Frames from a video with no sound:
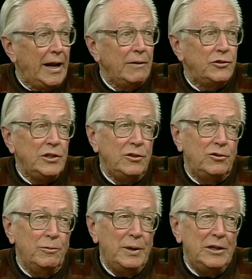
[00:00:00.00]
And I've
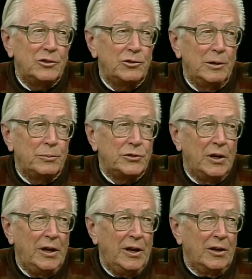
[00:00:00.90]
seen too many
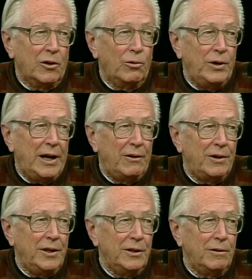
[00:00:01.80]
strips go
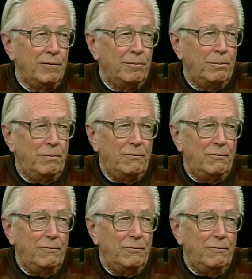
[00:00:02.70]
downhill